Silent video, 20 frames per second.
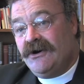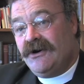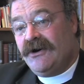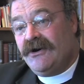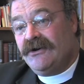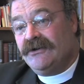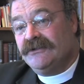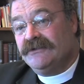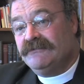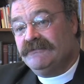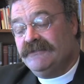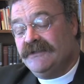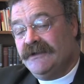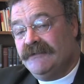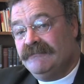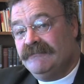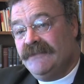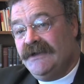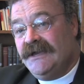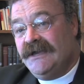All of
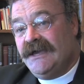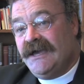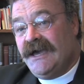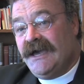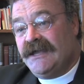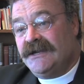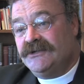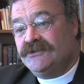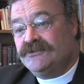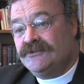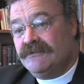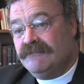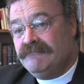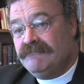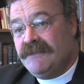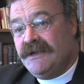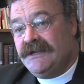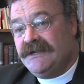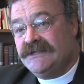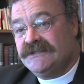them had a
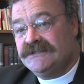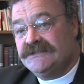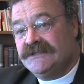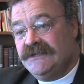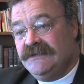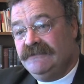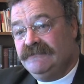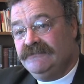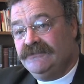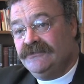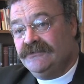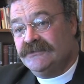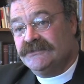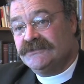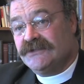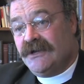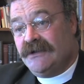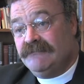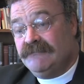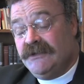tremendous influence
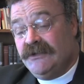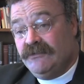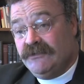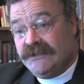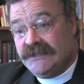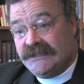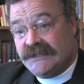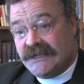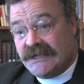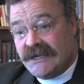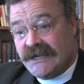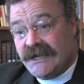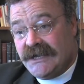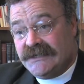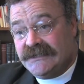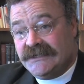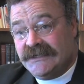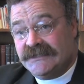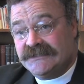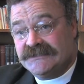on me within the
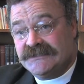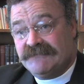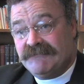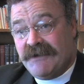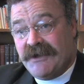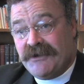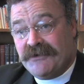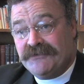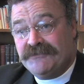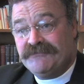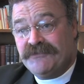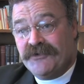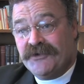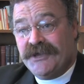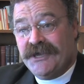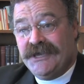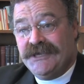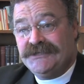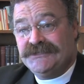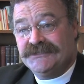context of my own
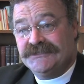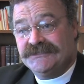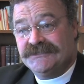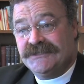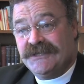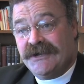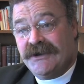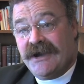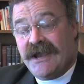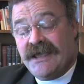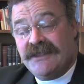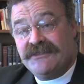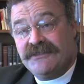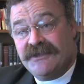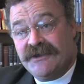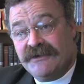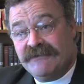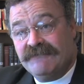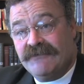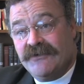vocations there and
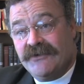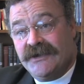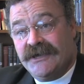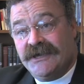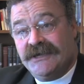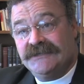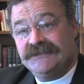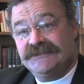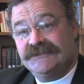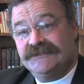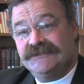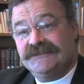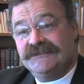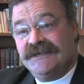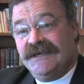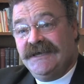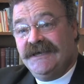their vocations